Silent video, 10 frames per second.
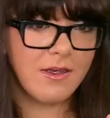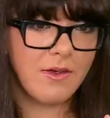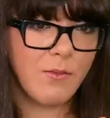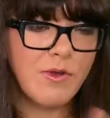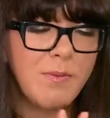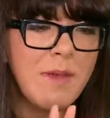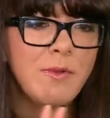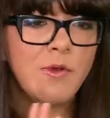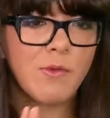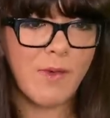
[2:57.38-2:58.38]
What do
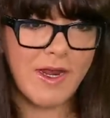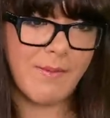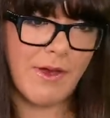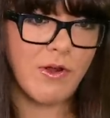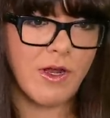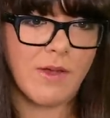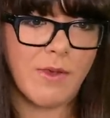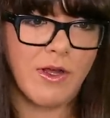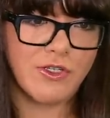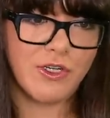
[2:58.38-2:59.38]
people who write about
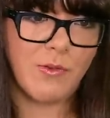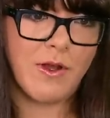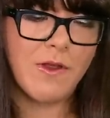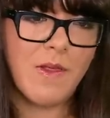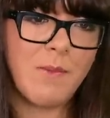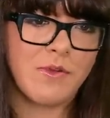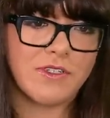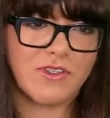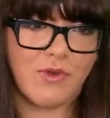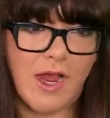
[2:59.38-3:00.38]
hookup culture, what are they
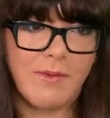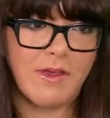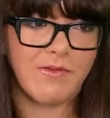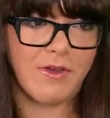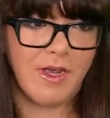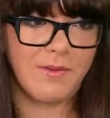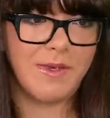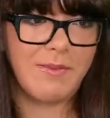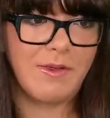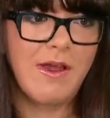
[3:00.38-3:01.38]
prescribing for young
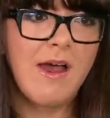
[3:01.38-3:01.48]
people?